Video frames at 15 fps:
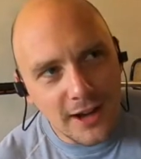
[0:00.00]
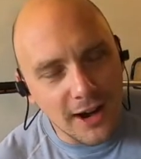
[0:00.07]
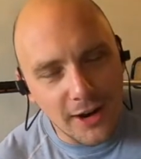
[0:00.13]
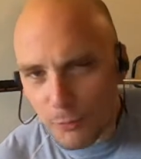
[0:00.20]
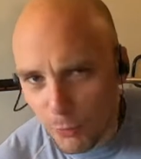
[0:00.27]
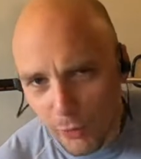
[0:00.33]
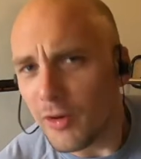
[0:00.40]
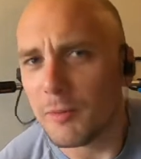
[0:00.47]
a
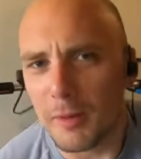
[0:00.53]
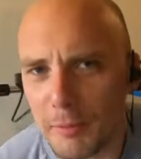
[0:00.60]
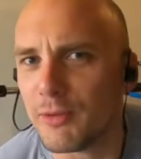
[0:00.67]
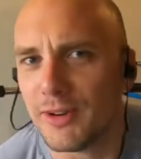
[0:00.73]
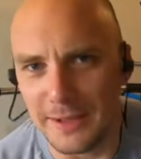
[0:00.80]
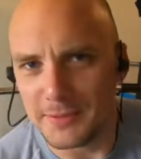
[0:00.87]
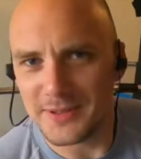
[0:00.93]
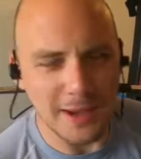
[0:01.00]
warm-up
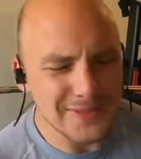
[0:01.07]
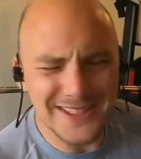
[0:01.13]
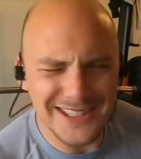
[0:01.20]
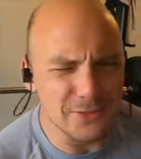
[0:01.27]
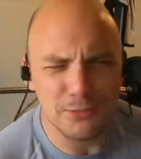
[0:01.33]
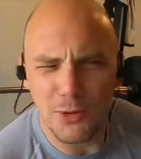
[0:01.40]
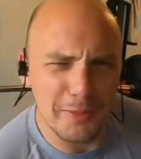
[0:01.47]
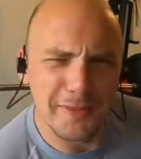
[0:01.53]
rep. I'm still
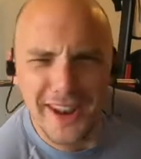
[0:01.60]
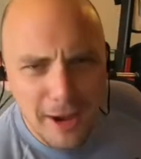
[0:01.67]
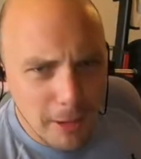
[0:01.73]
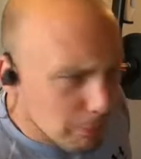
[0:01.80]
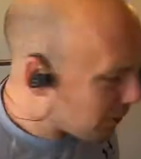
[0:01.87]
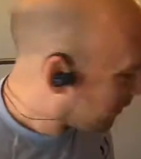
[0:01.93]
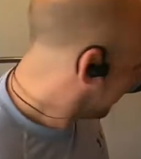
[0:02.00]
warming up.